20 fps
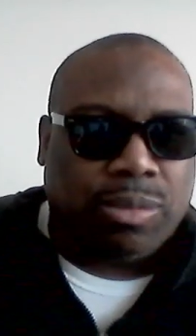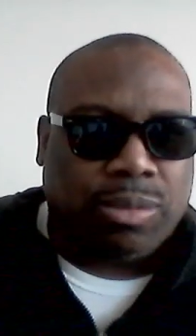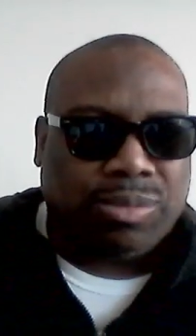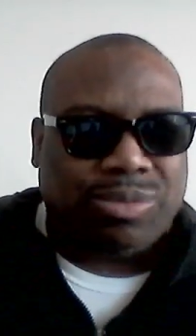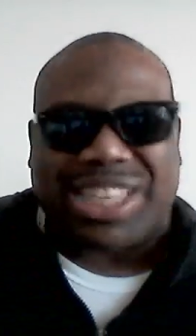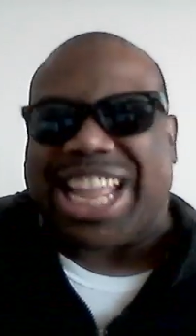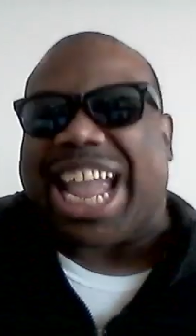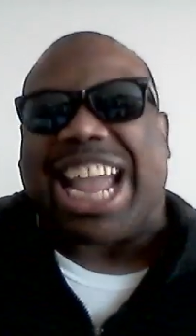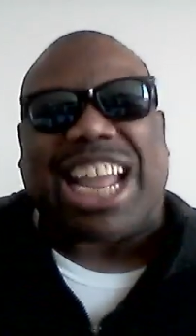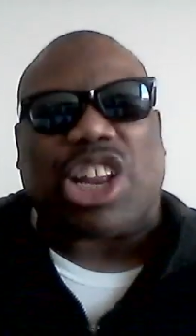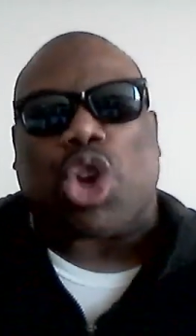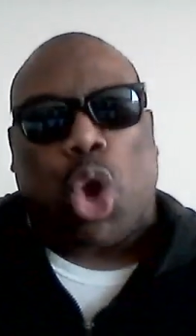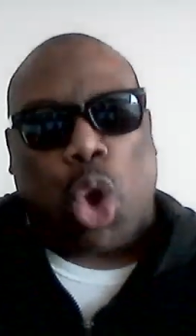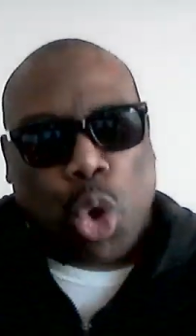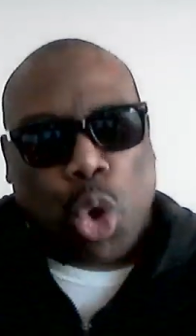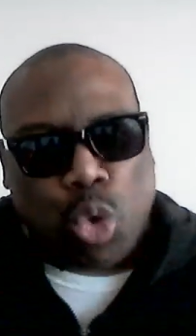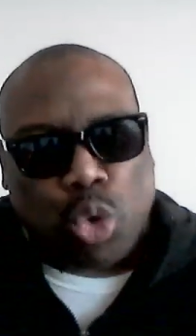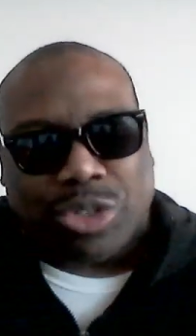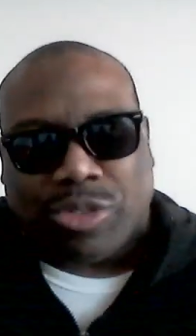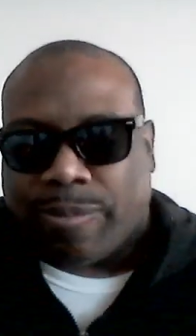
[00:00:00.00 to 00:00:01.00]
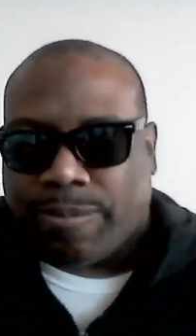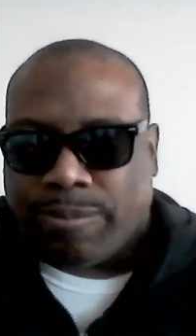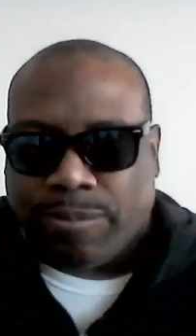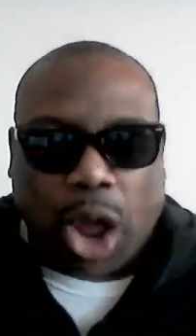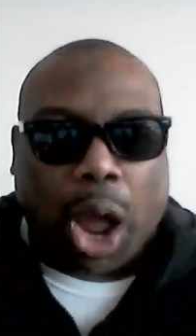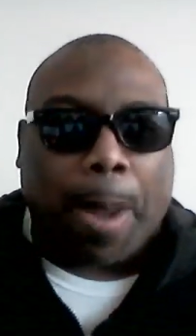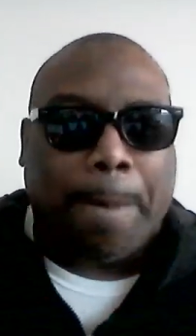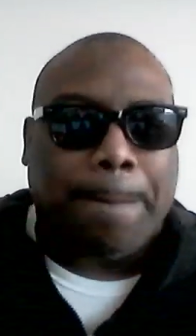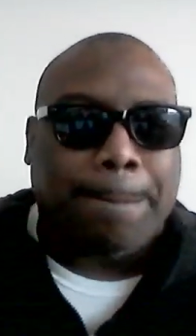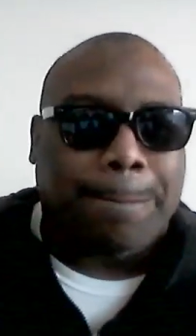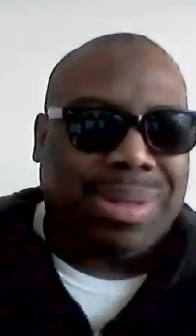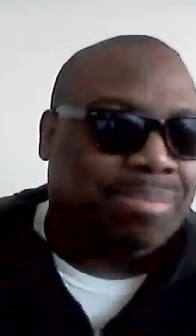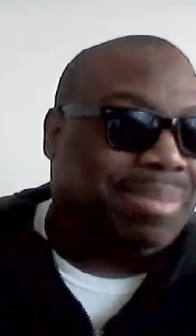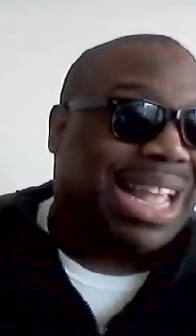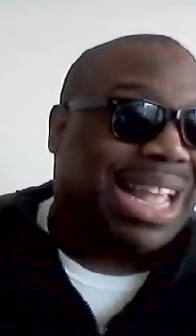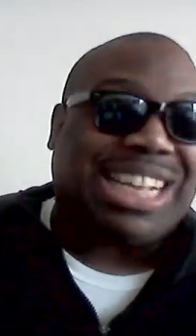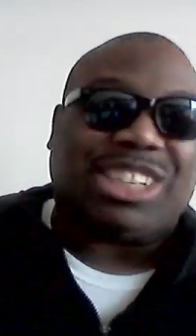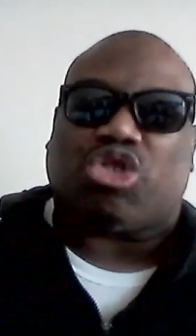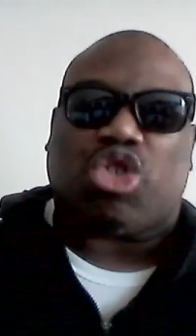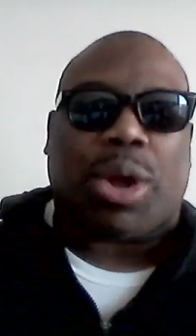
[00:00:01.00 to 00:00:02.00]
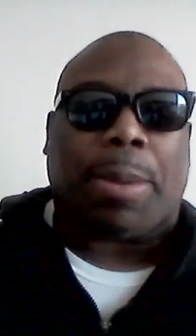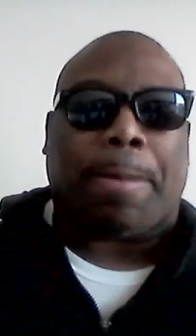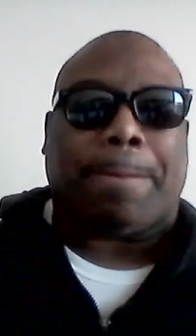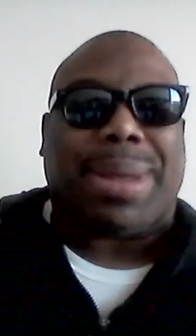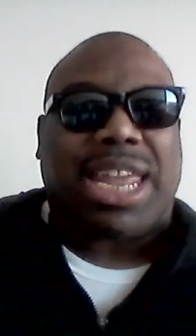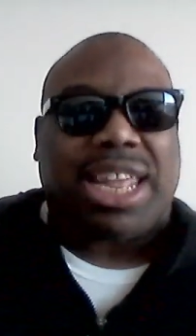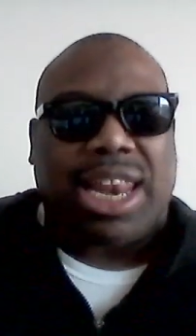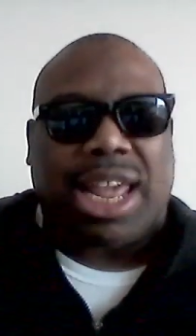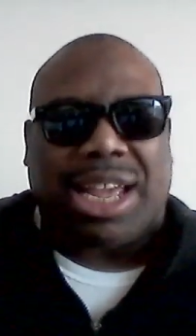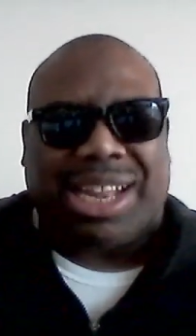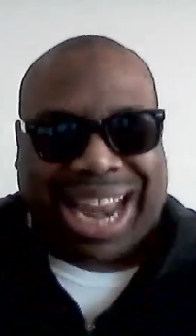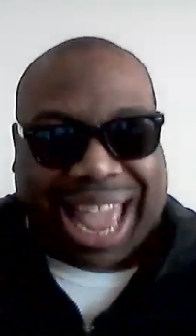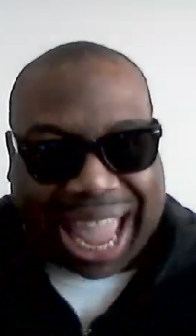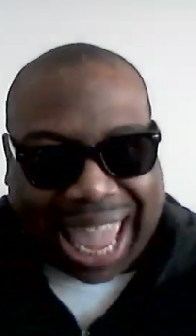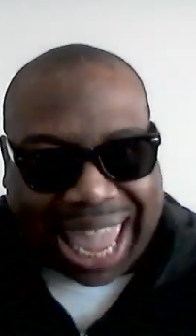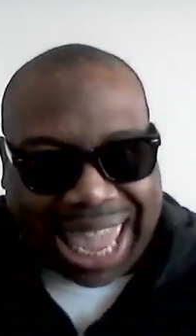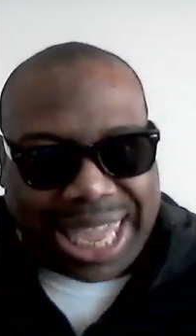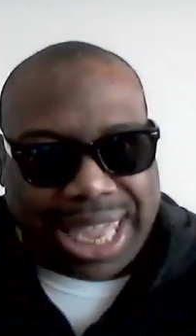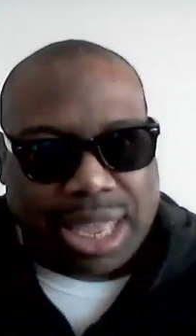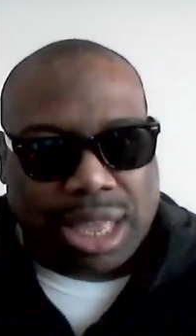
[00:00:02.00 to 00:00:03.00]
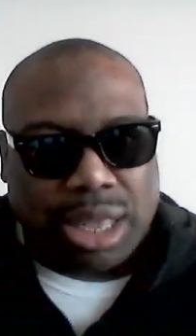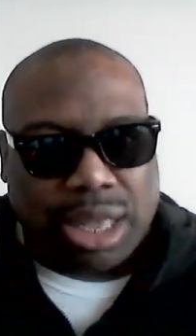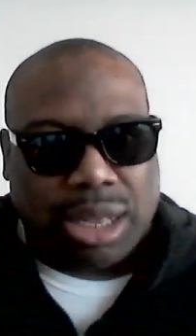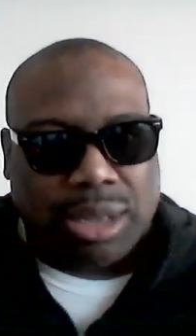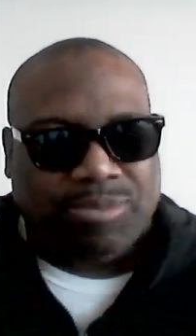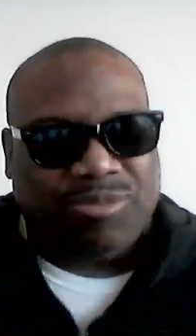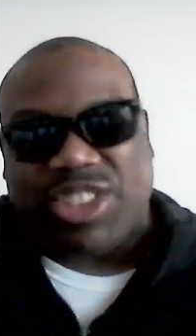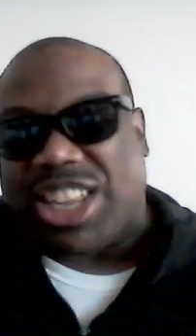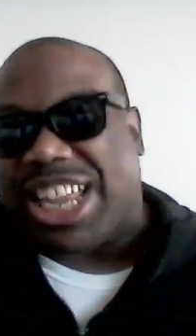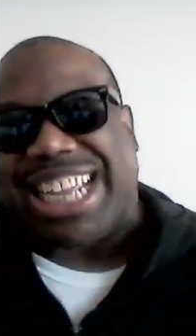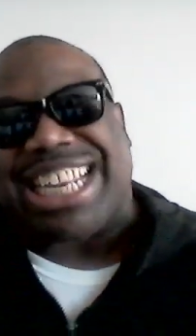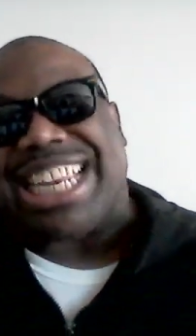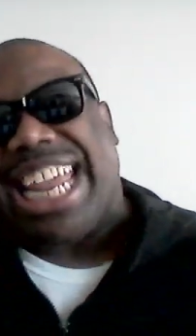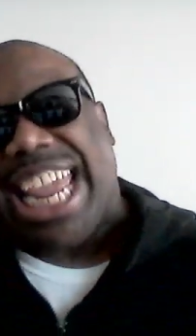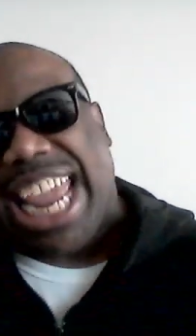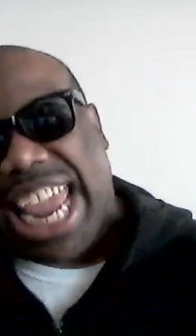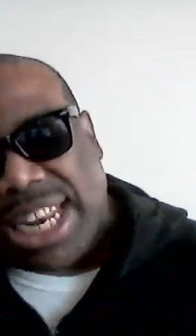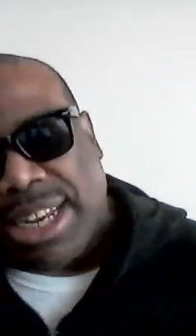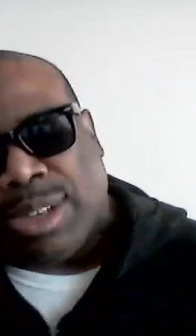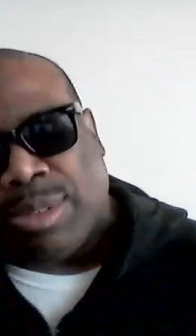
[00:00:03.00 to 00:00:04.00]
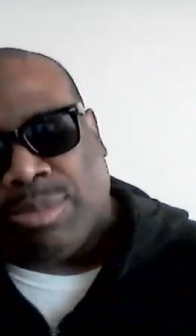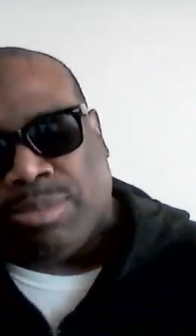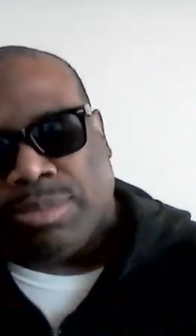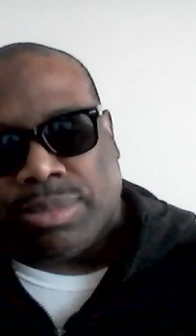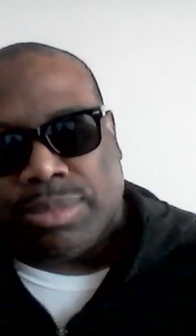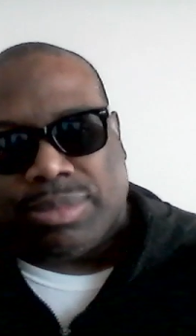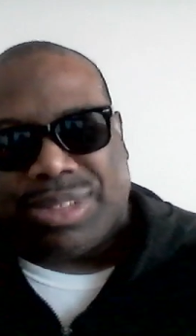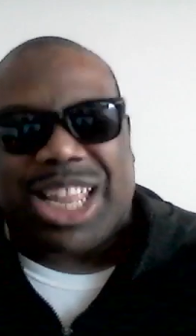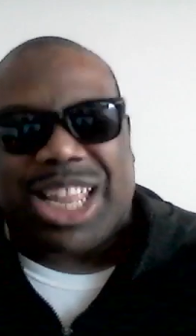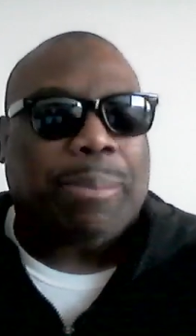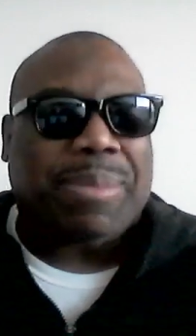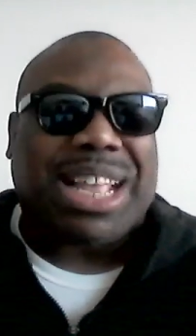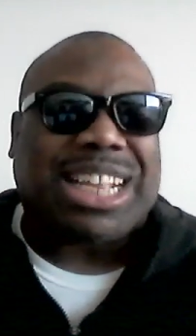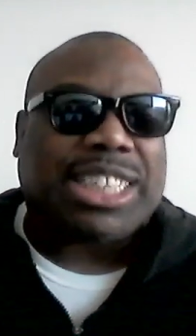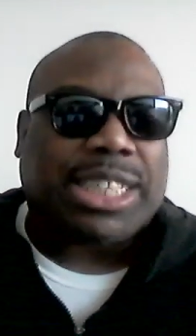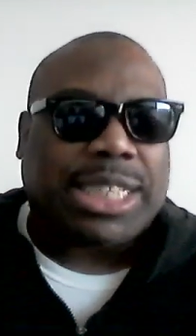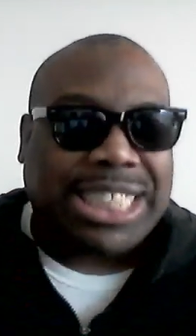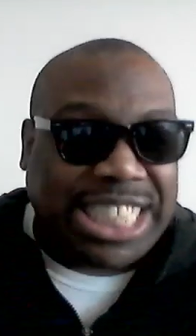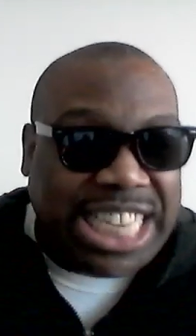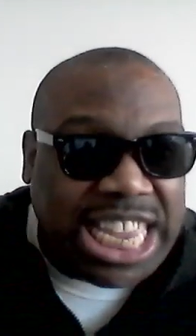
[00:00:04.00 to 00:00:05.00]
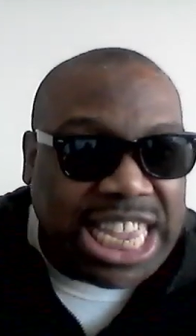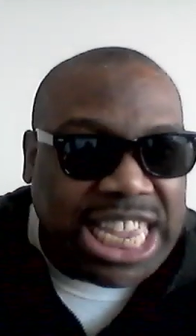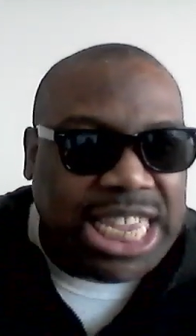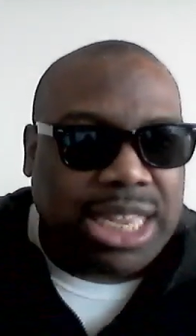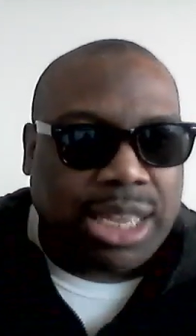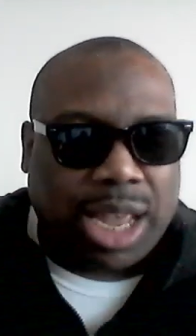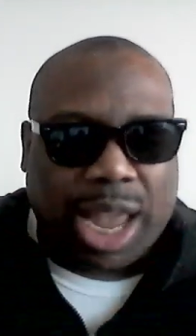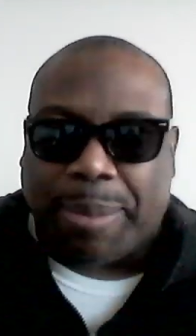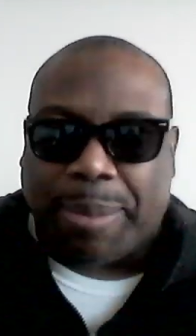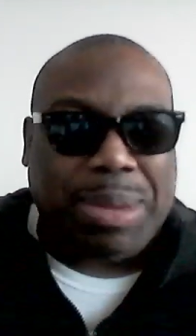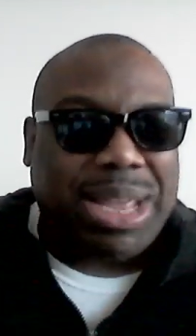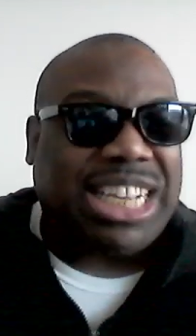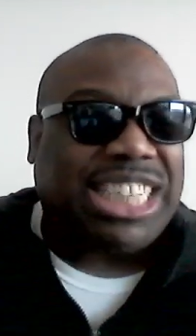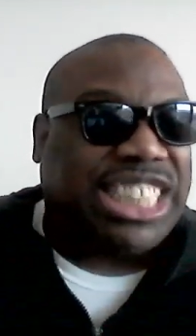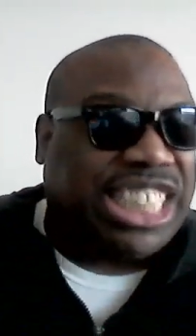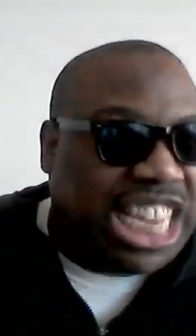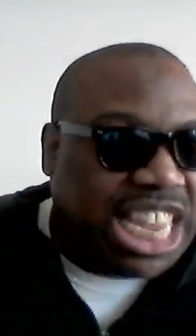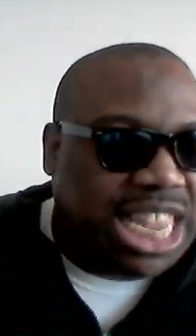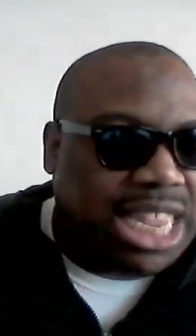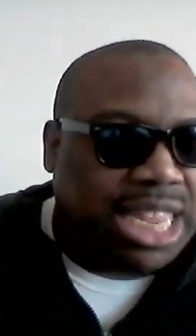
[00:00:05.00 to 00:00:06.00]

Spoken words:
taking our cues from mainstream media like CNN, MSNBC, ABC,